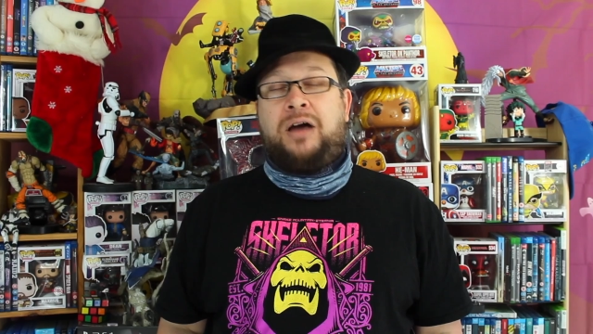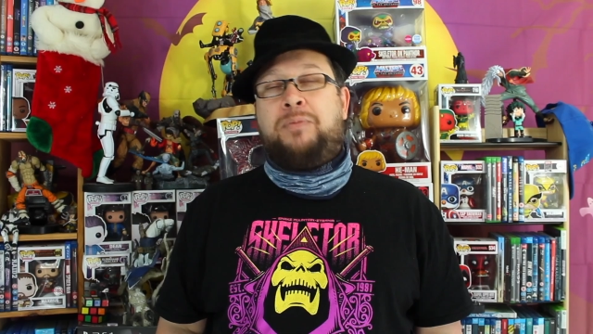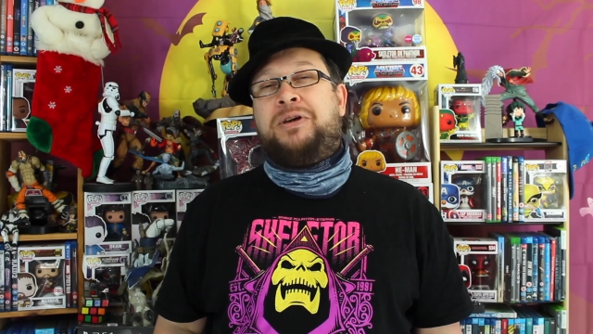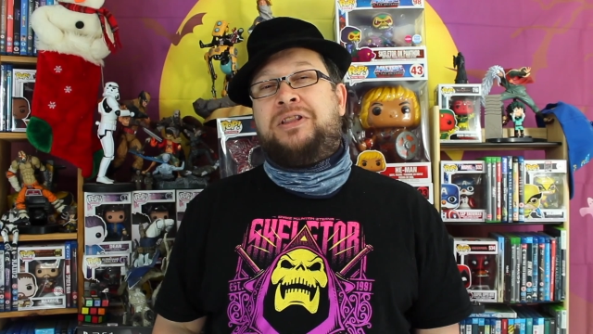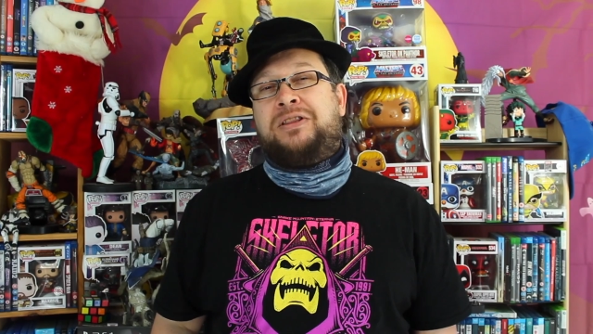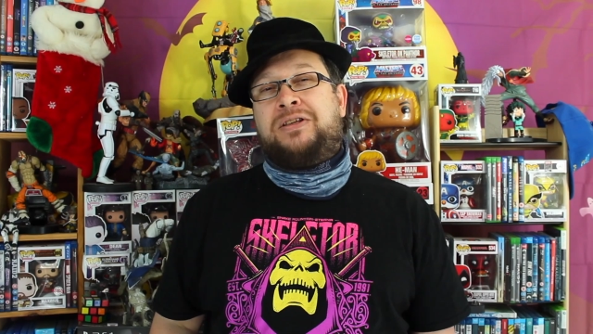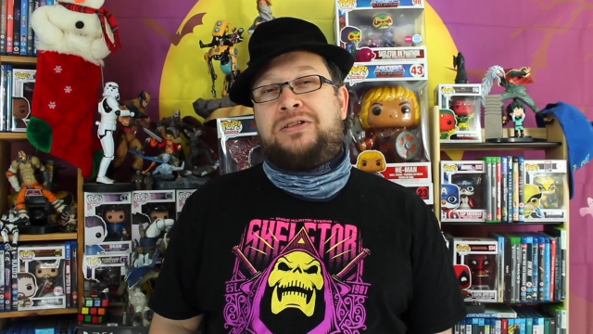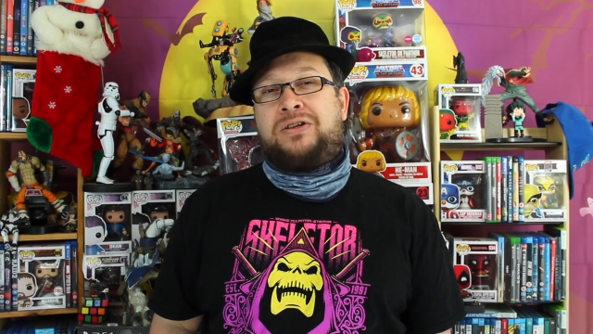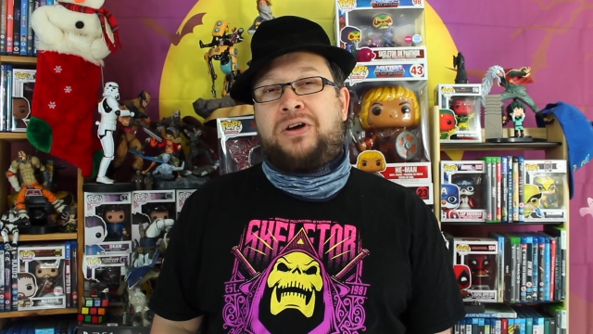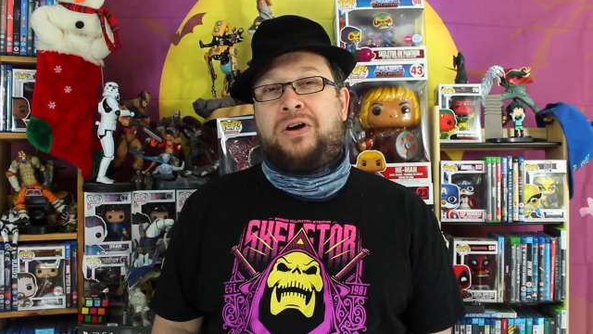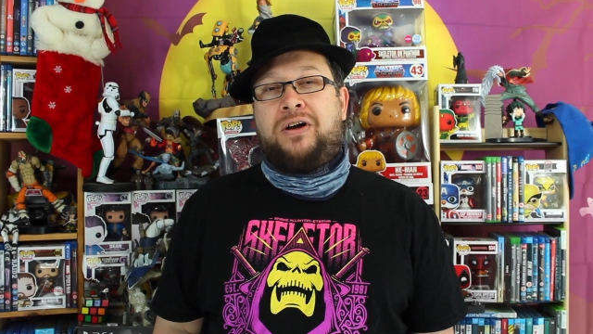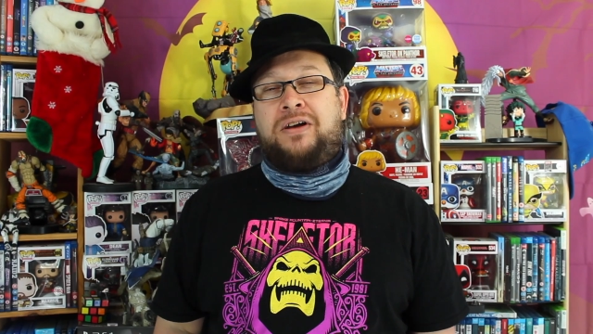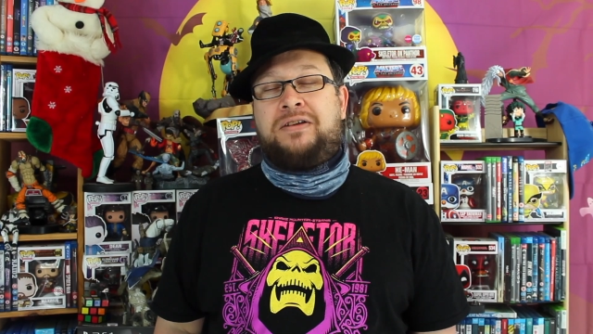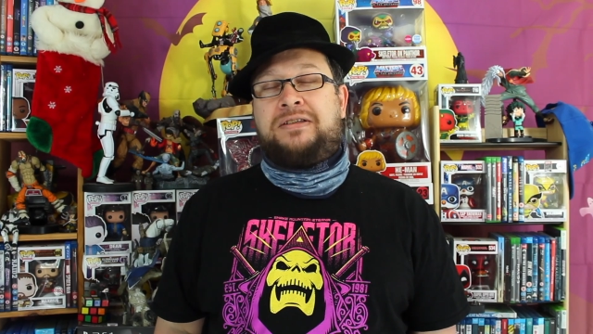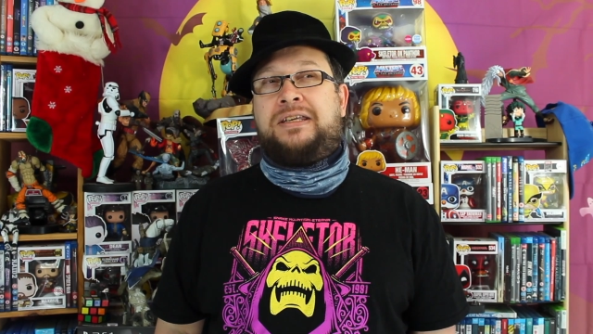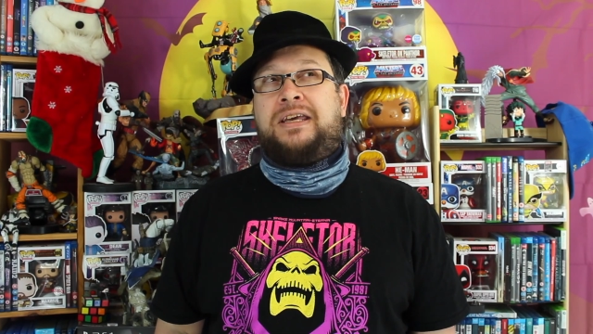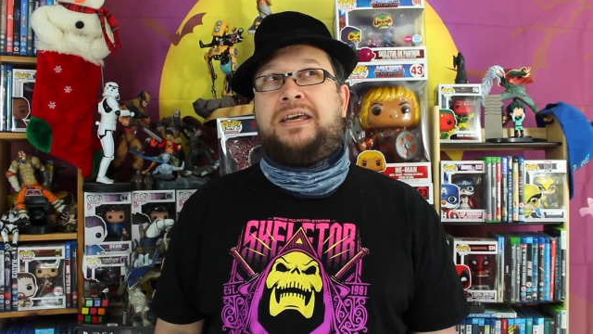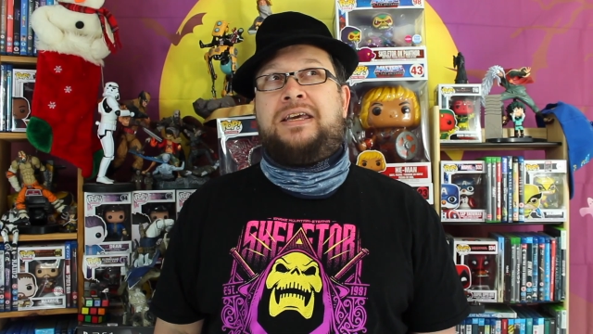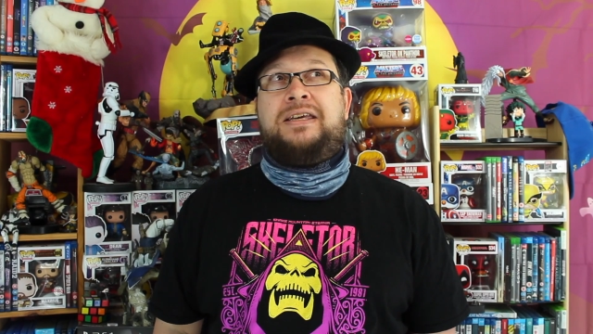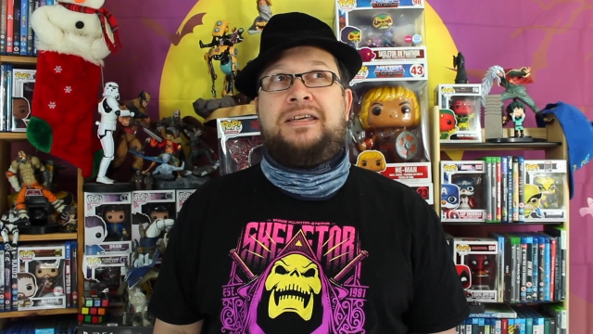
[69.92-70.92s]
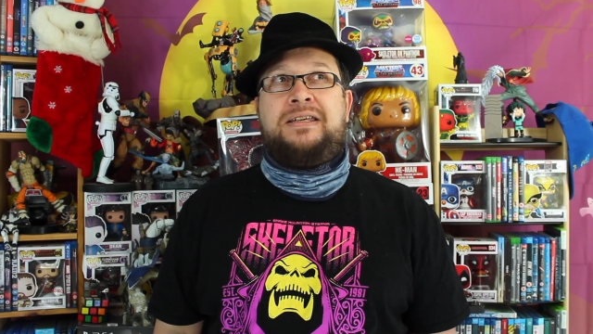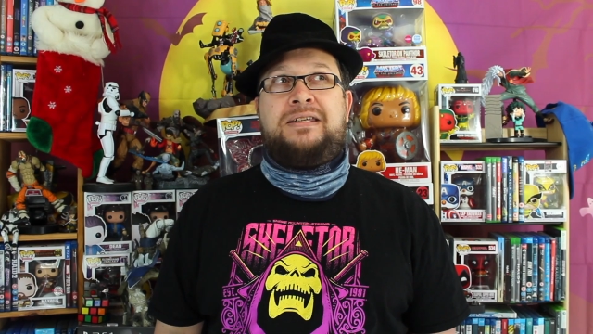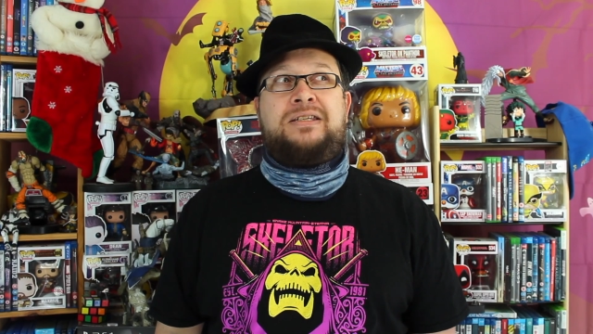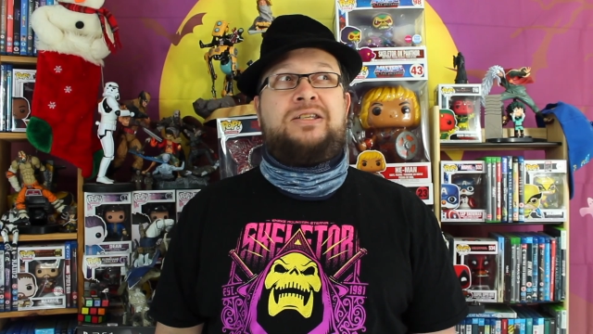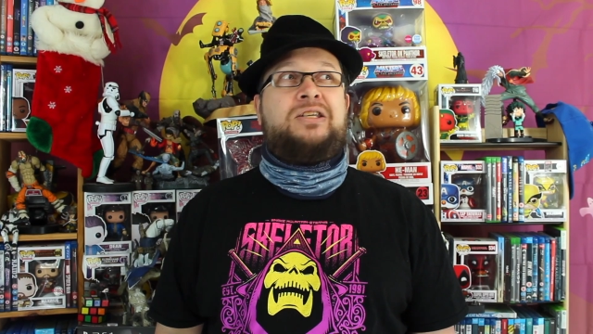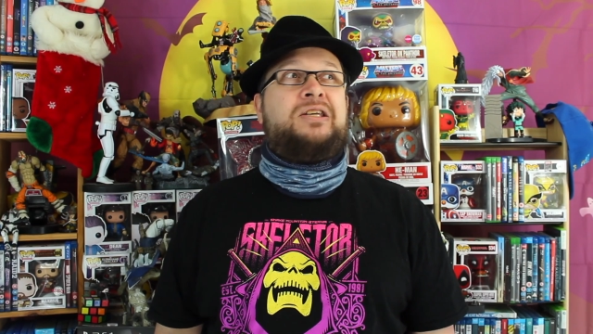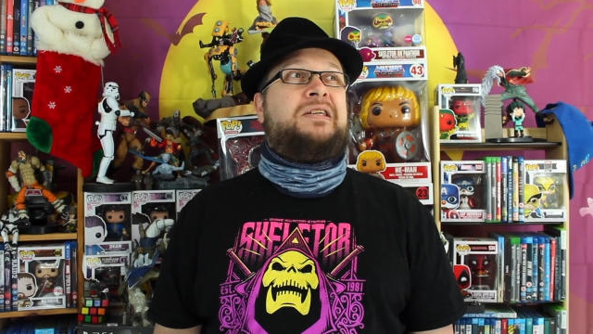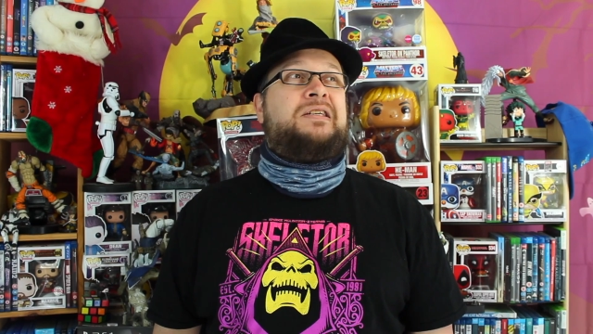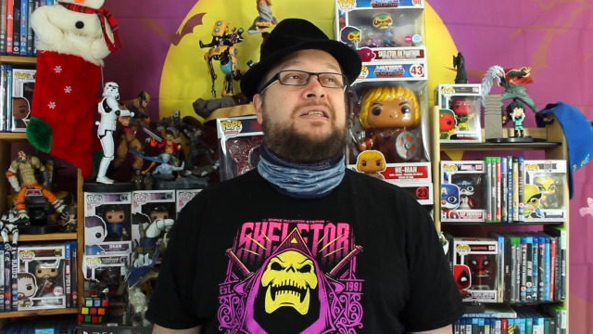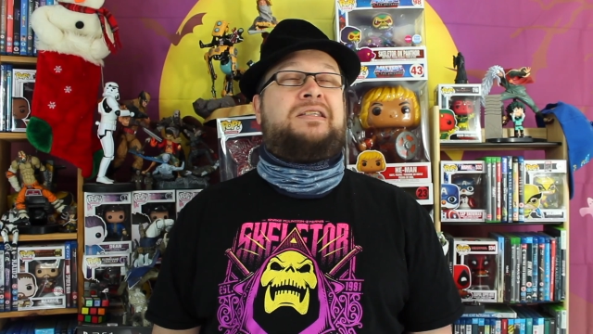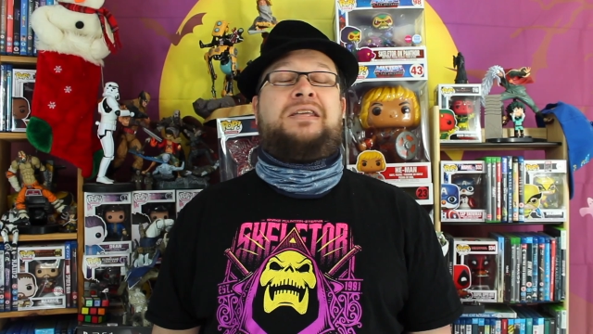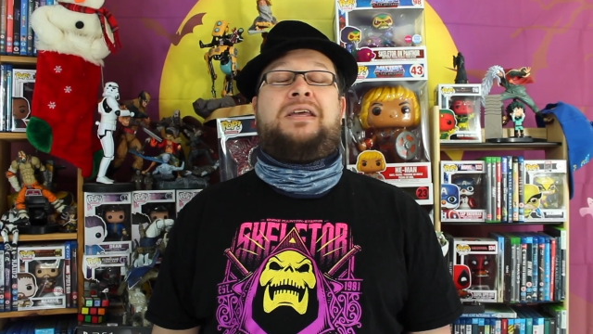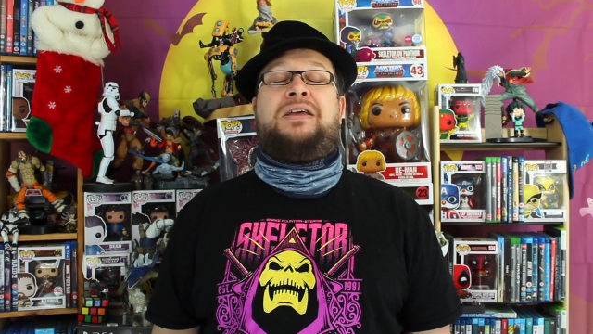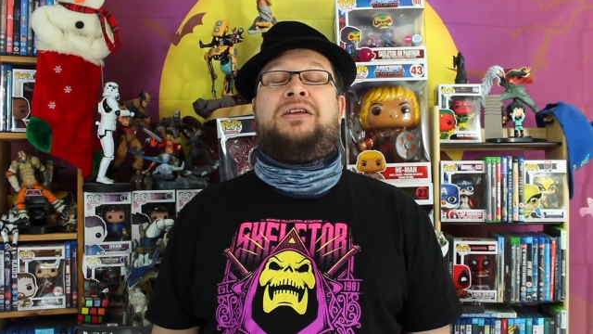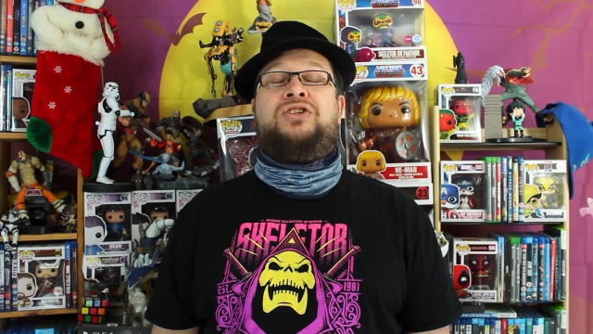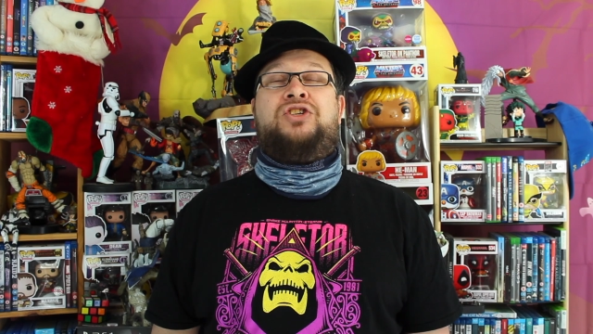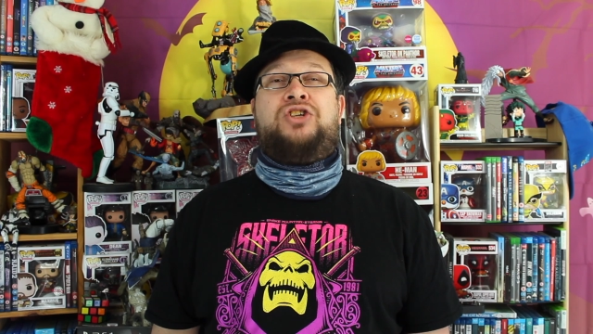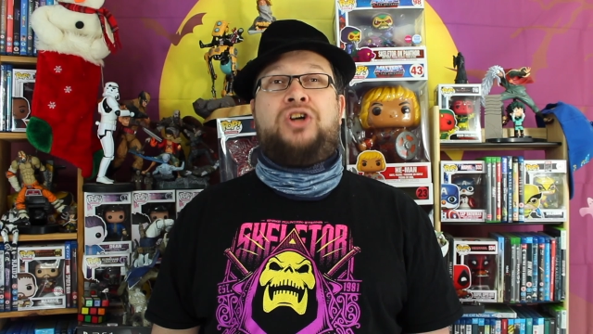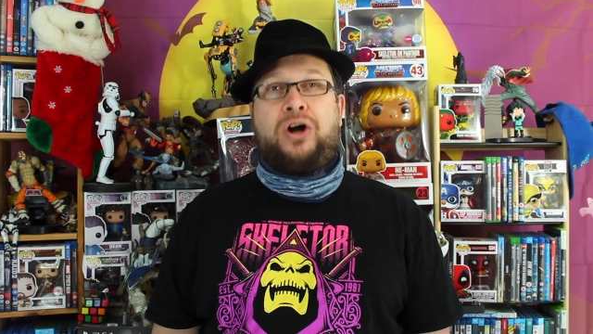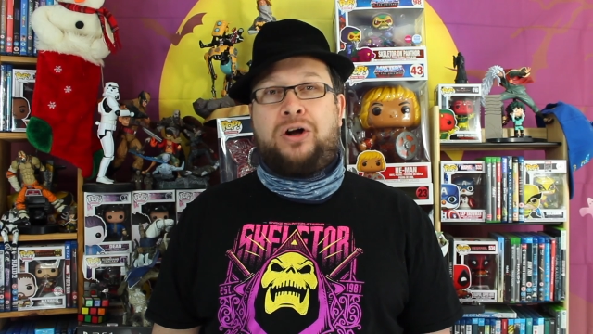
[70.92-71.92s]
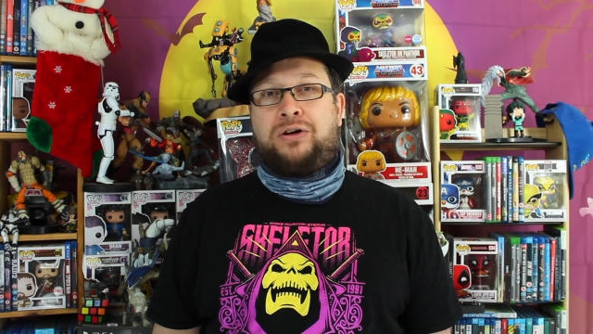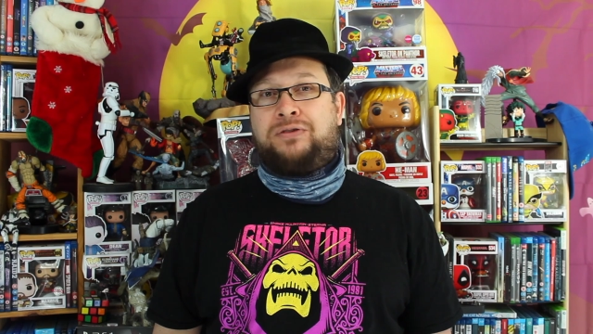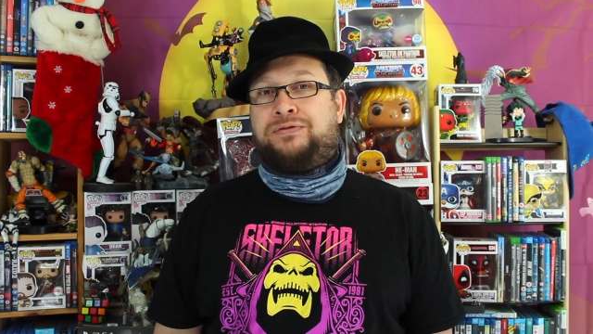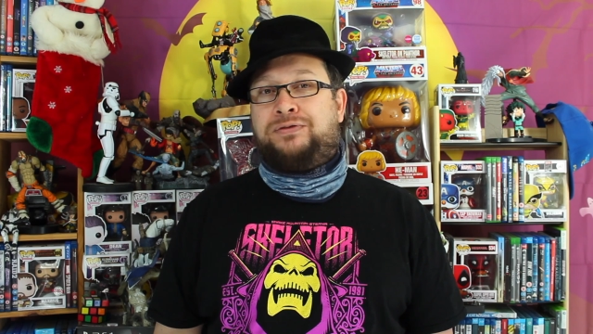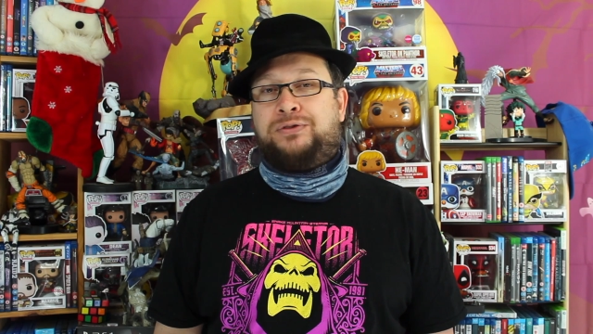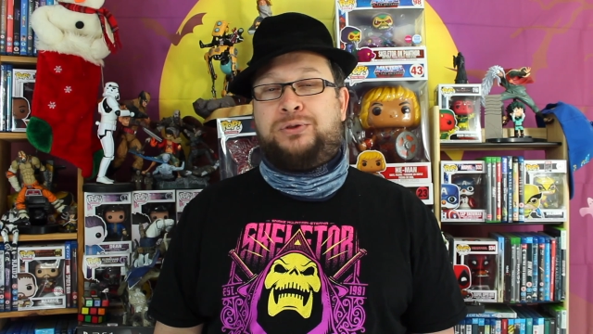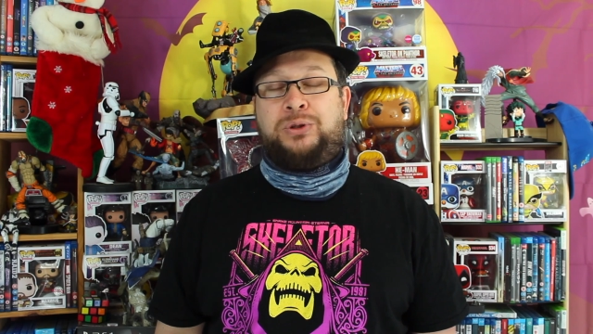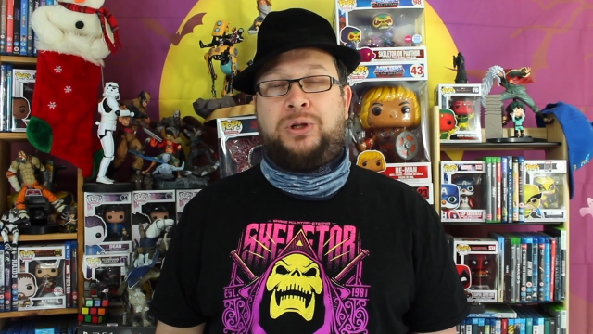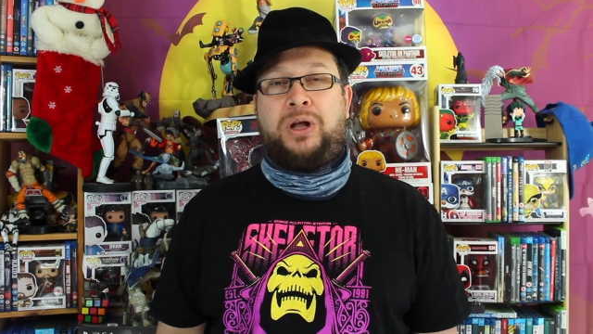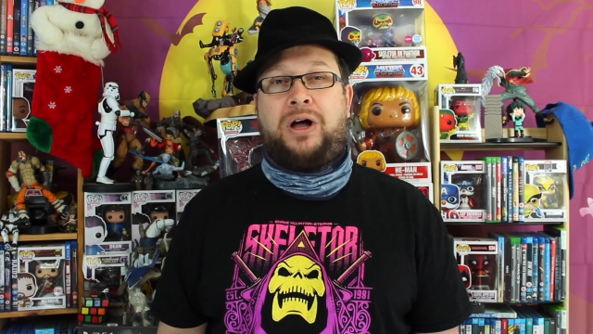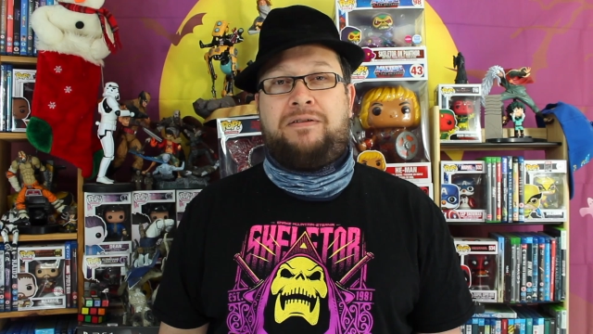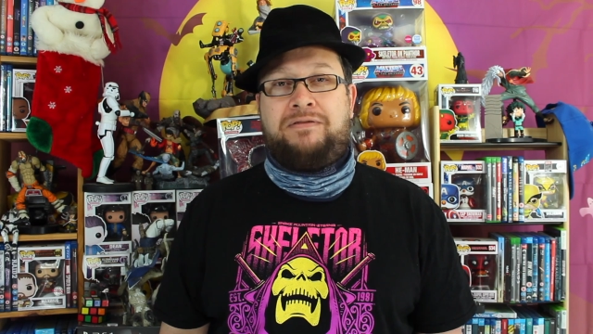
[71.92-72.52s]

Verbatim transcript: I mean, this cast is just chock full